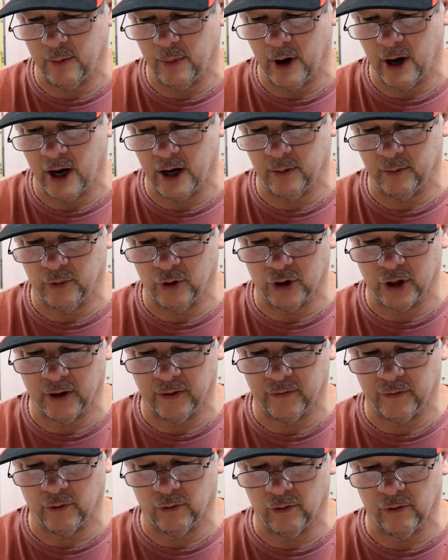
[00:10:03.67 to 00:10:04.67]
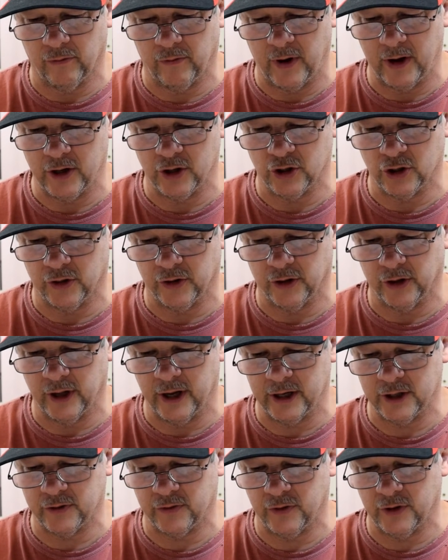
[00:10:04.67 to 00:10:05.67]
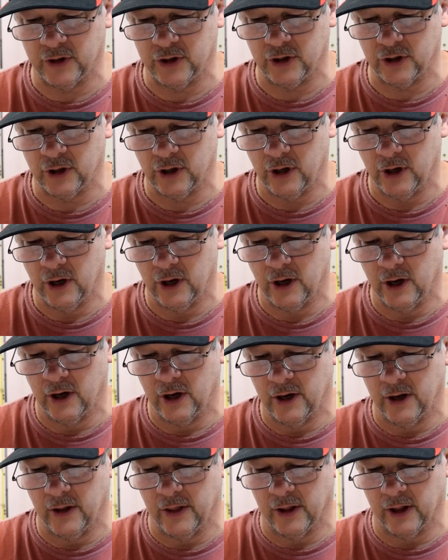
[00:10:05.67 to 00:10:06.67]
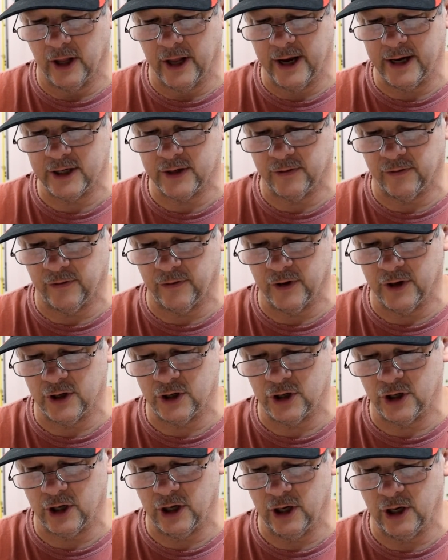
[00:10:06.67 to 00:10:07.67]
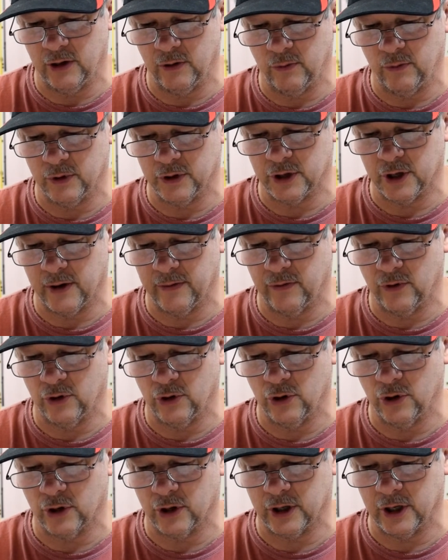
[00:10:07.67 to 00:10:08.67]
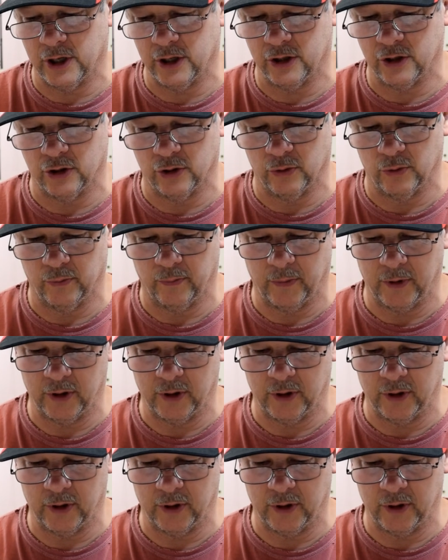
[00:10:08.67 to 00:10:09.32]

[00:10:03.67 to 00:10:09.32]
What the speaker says: bottom looking for revenge on the last fish the last fish he was ever hooked into.